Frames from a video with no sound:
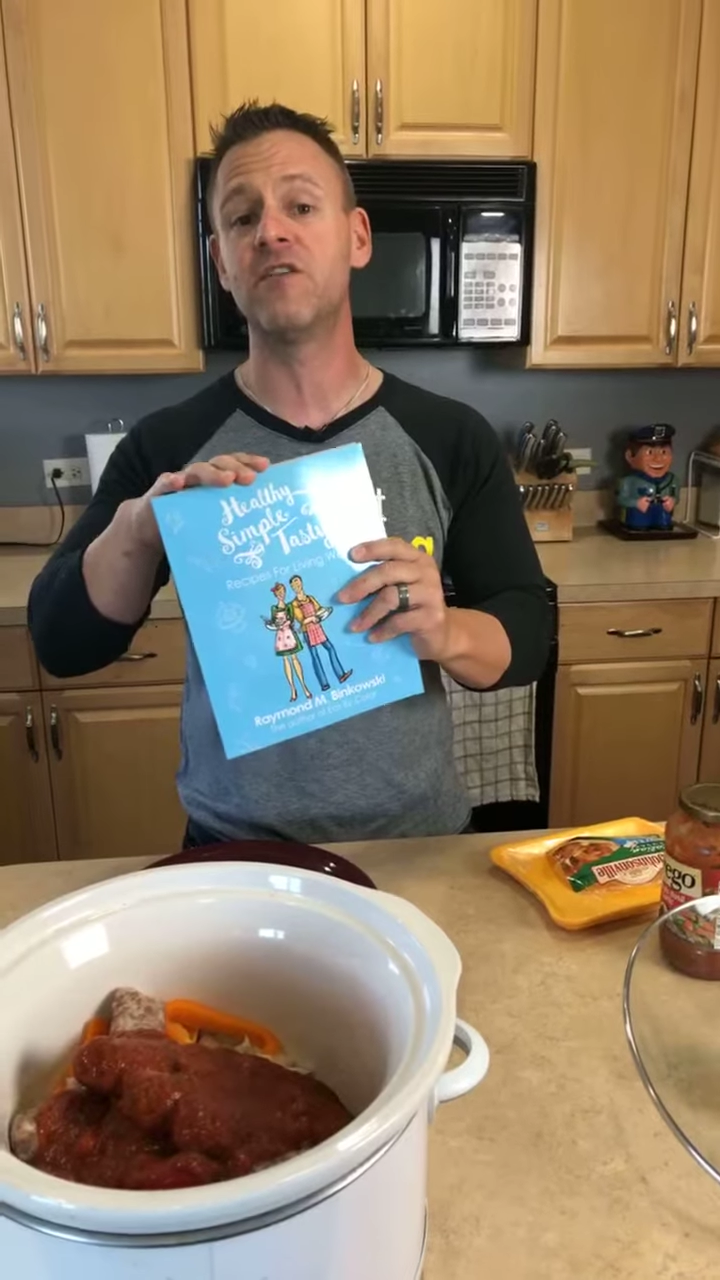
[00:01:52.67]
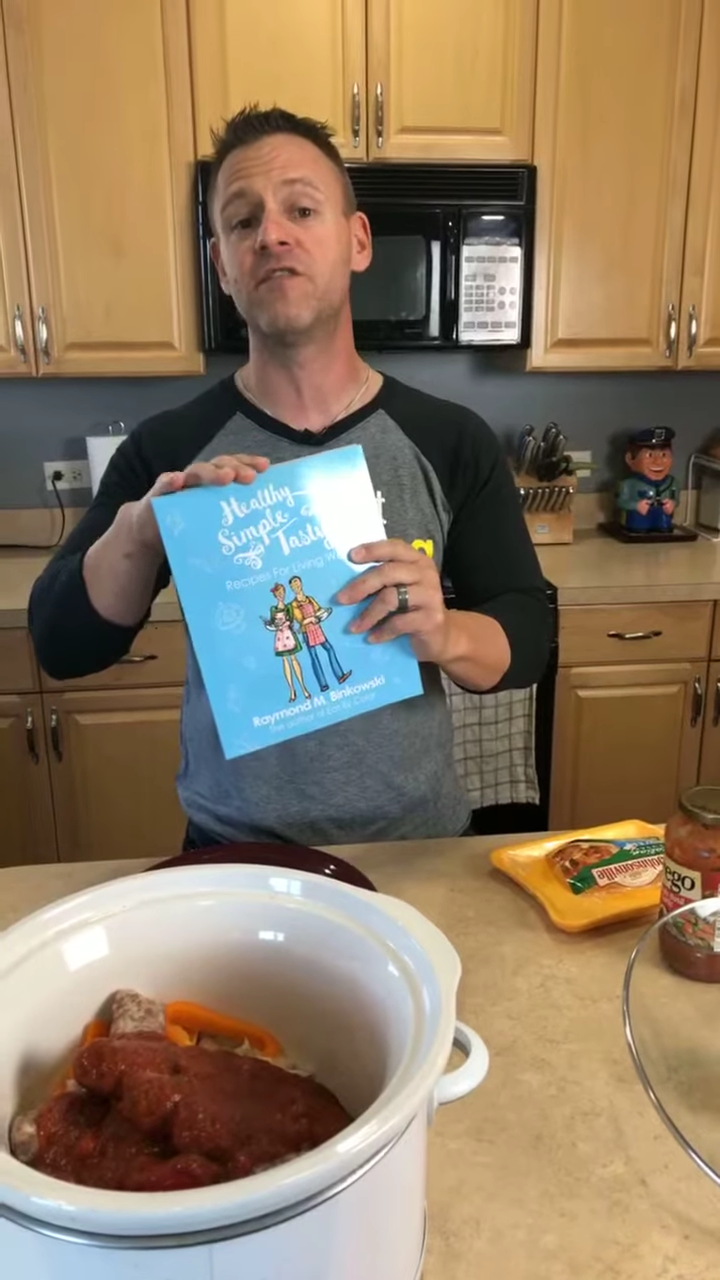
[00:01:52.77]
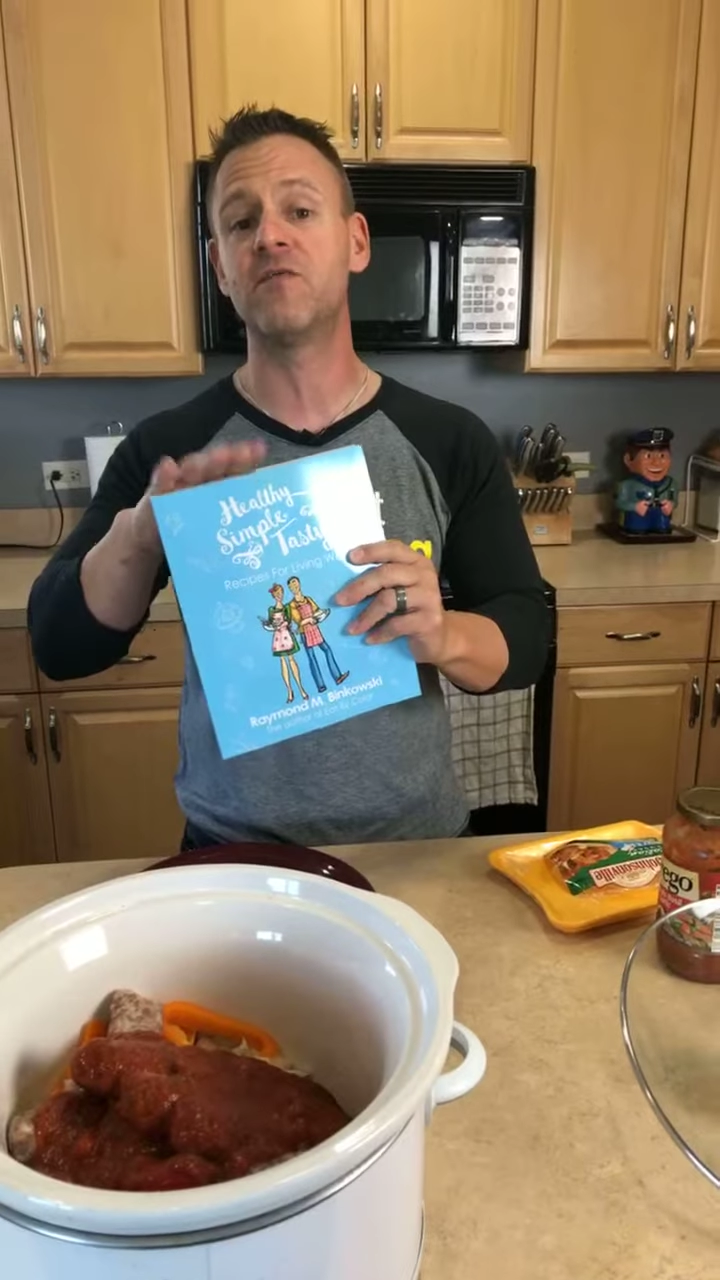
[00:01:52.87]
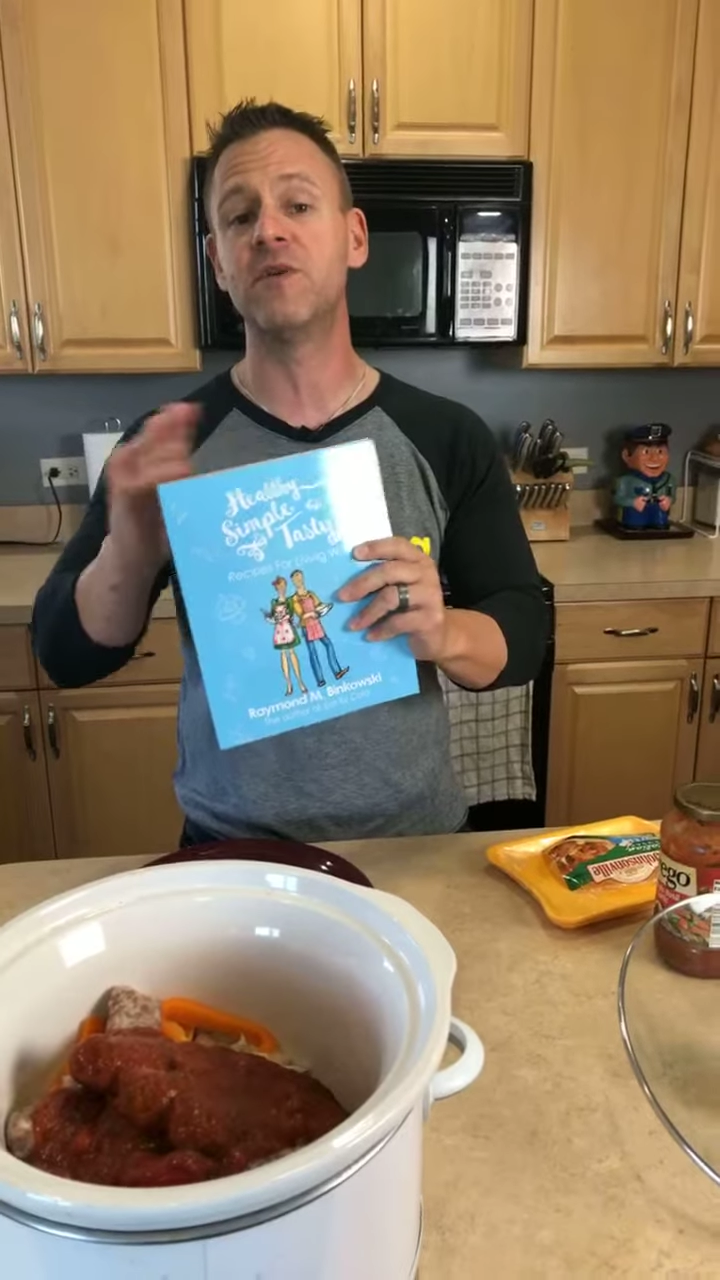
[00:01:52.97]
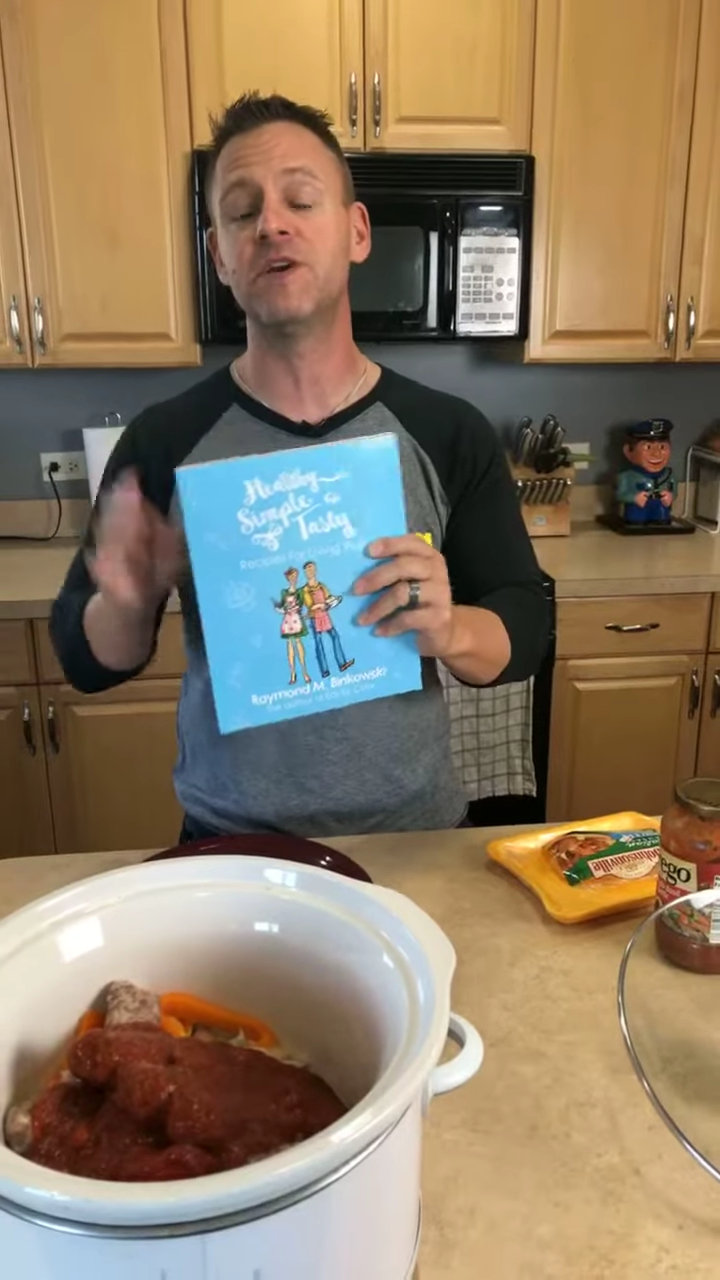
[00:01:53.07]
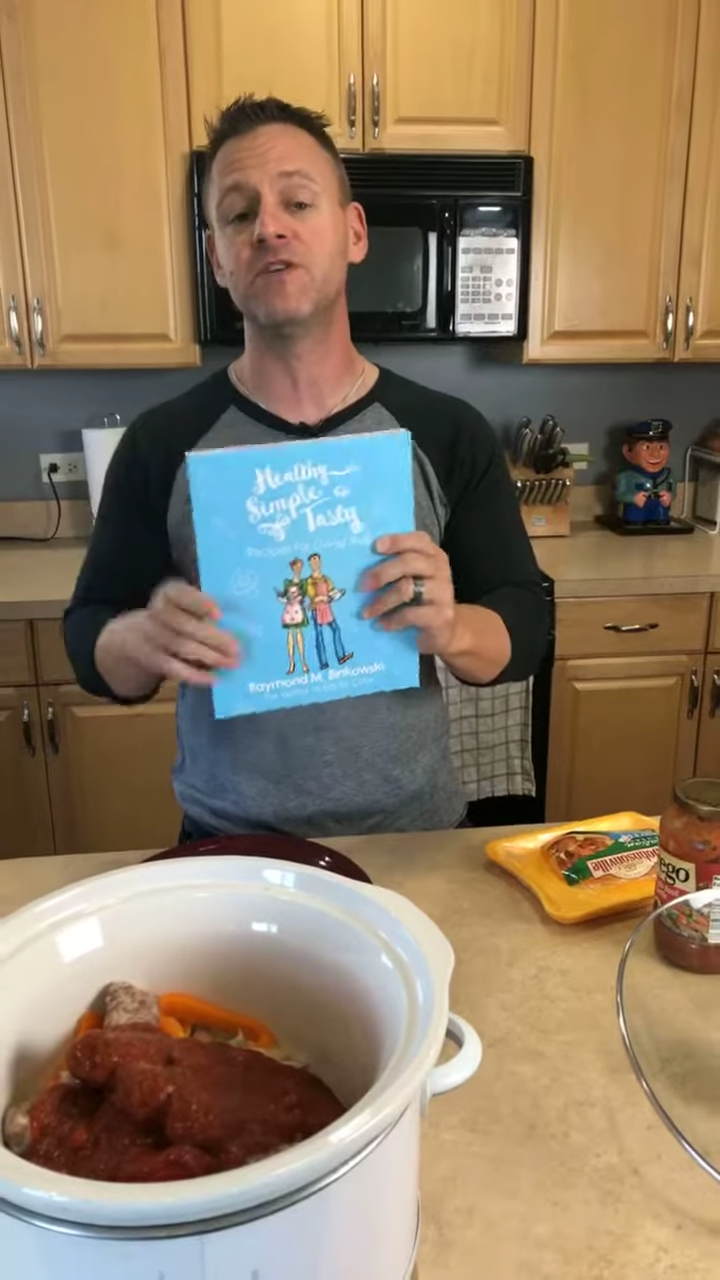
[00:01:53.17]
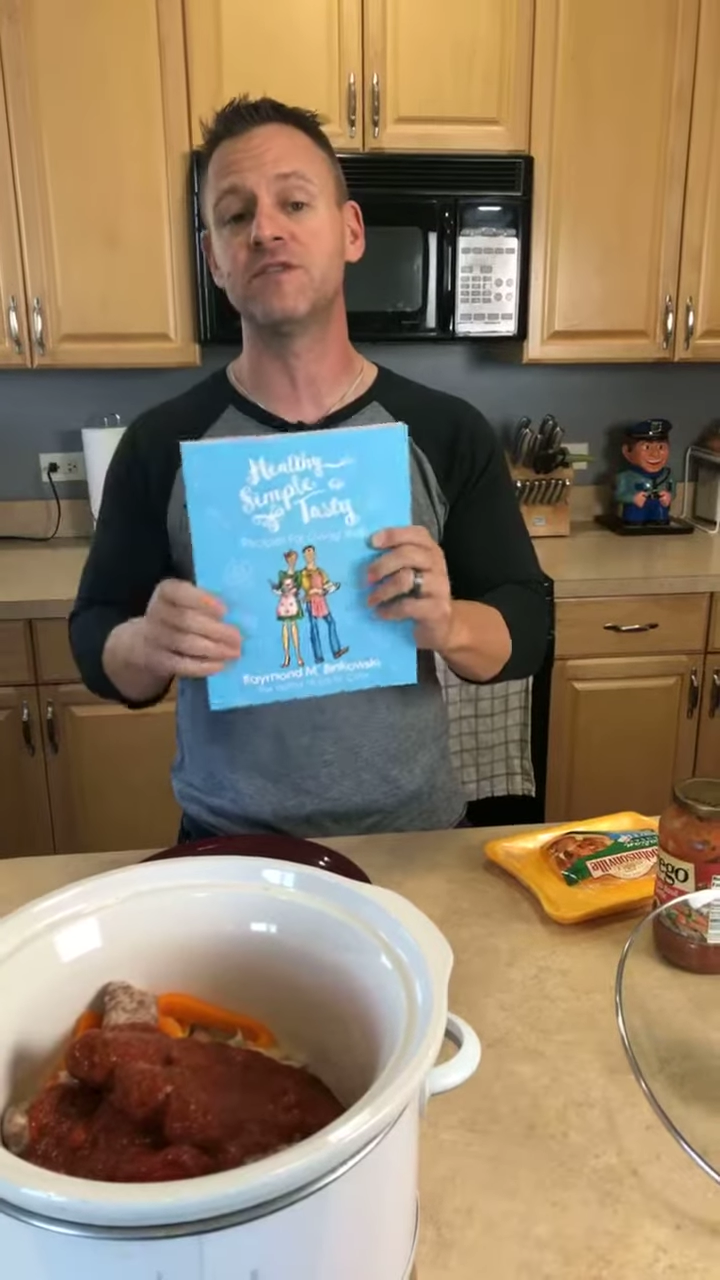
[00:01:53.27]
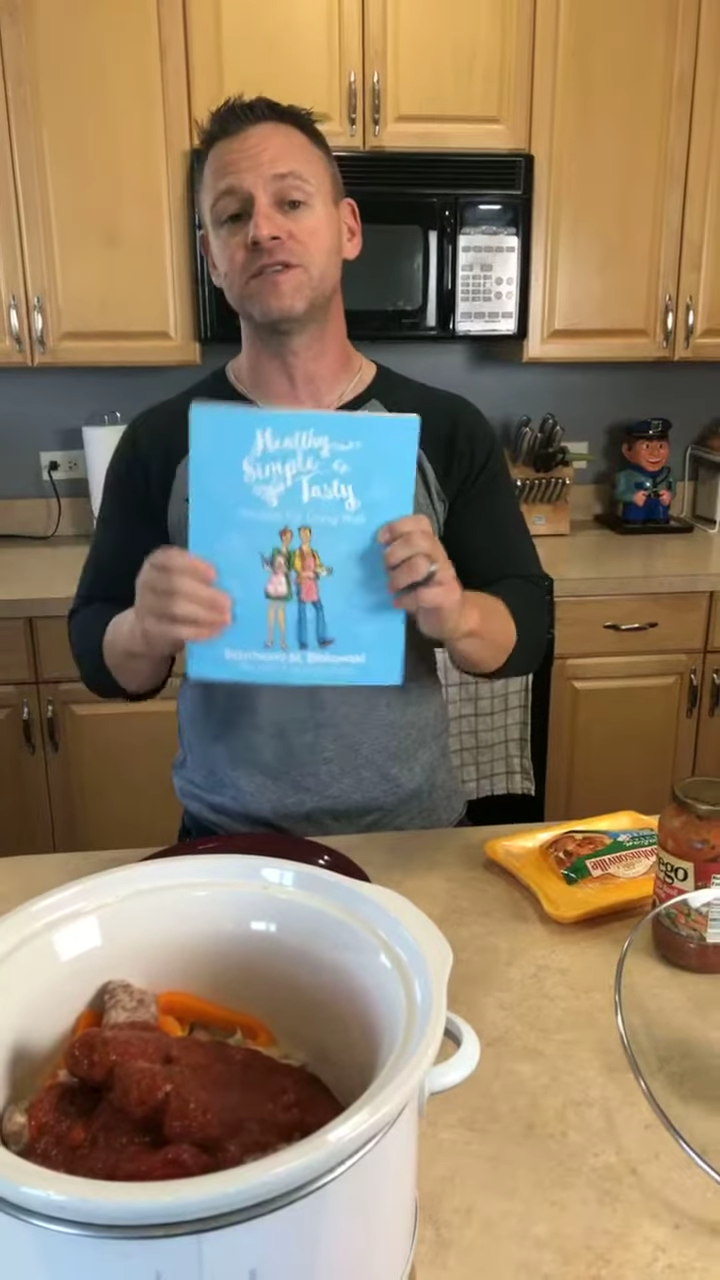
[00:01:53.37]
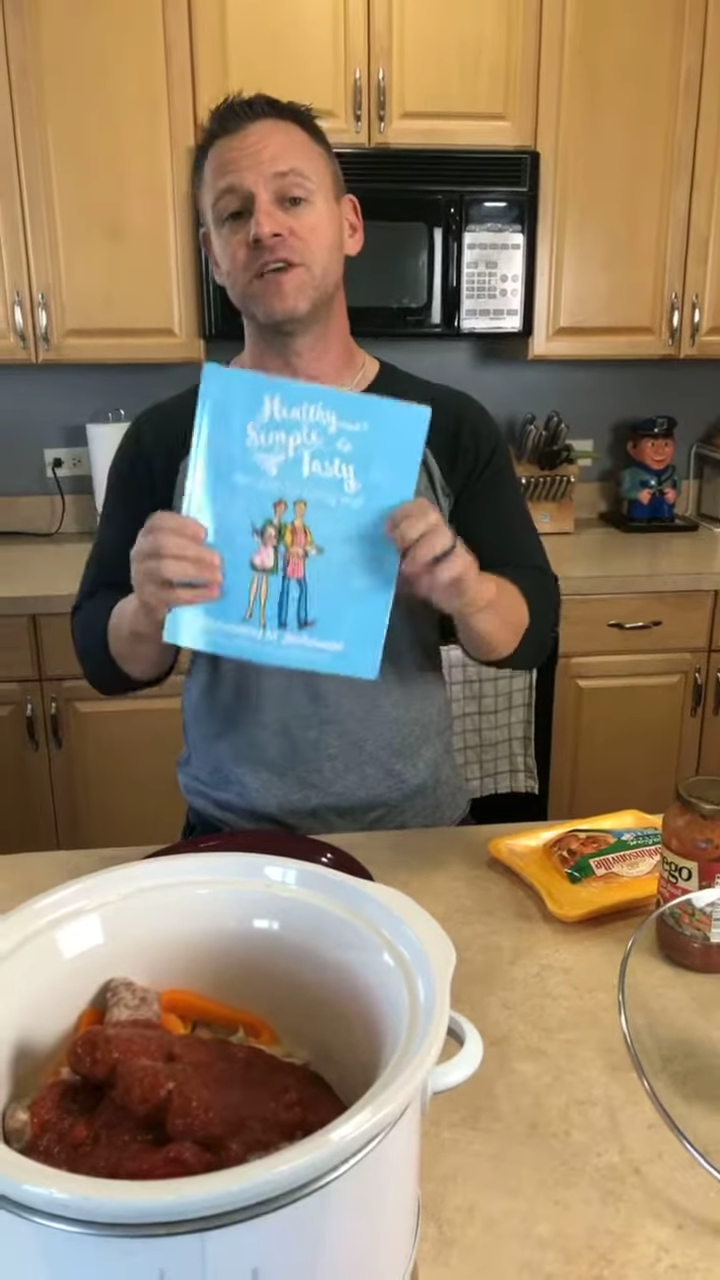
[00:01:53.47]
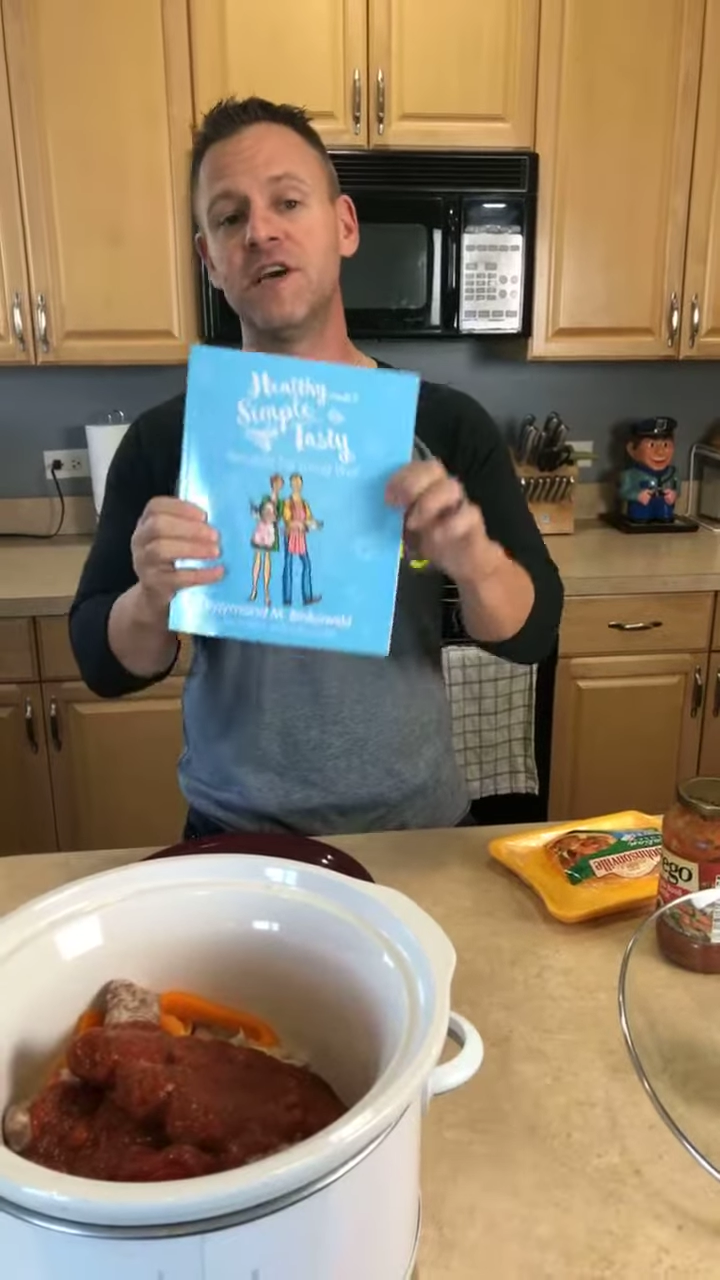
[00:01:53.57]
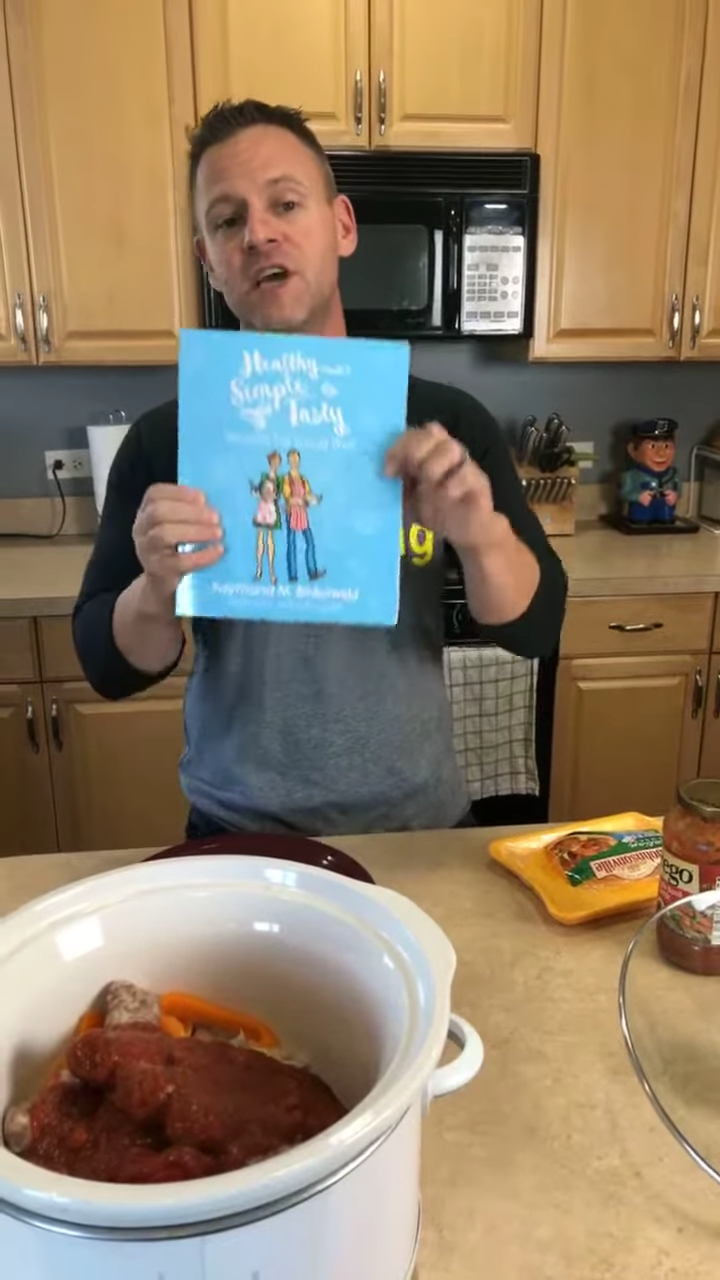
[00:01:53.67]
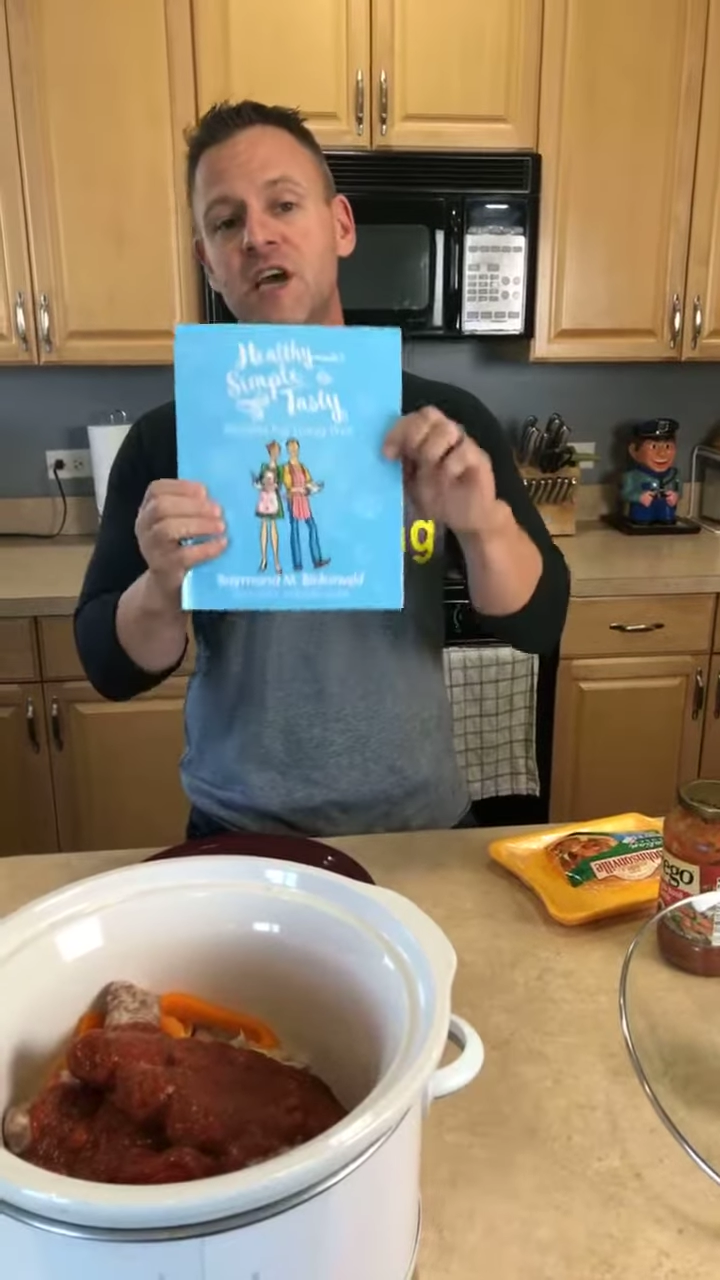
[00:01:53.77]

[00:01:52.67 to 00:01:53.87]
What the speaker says: of your meals.